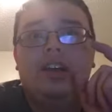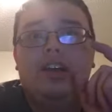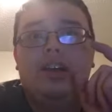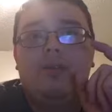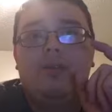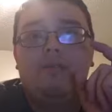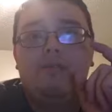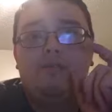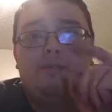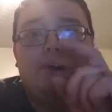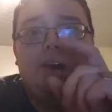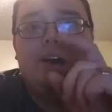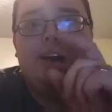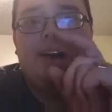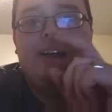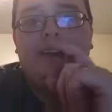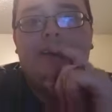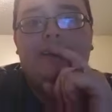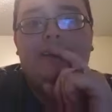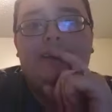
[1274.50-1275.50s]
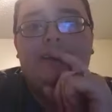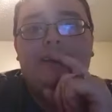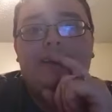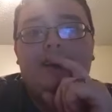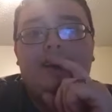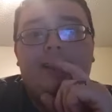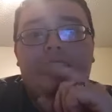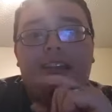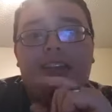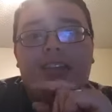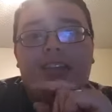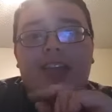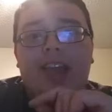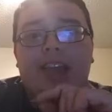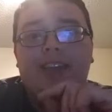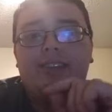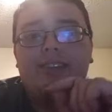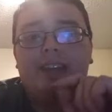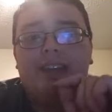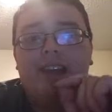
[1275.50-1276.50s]
But I
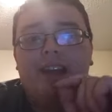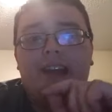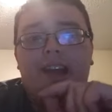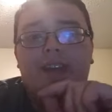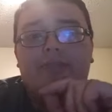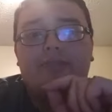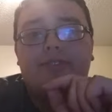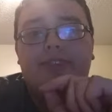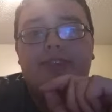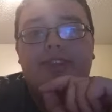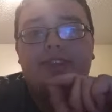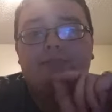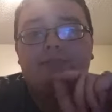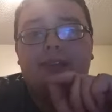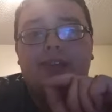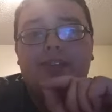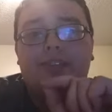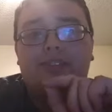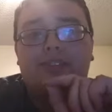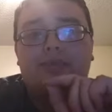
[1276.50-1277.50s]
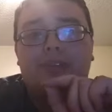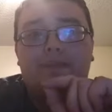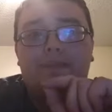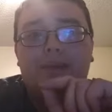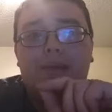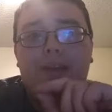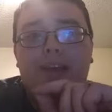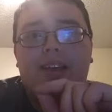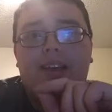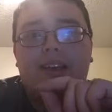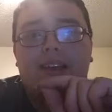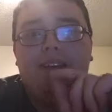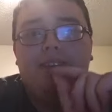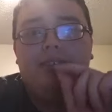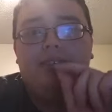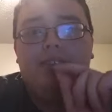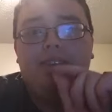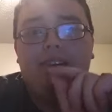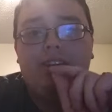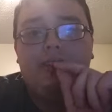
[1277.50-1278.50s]
think that after that space of repent, if
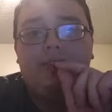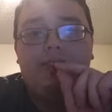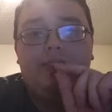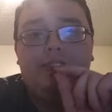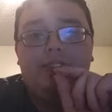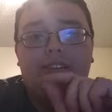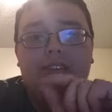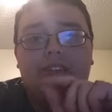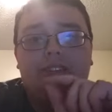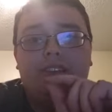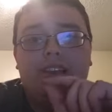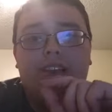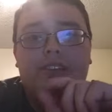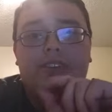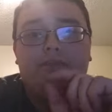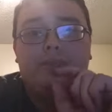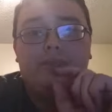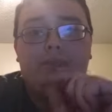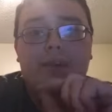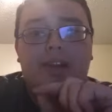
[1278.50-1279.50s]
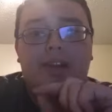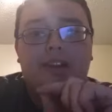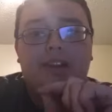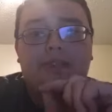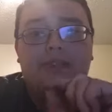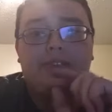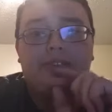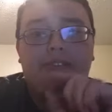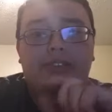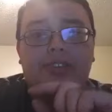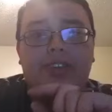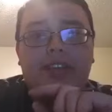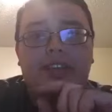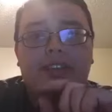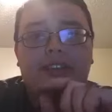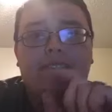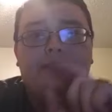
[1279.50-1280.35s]
you still haven't repented of your sin,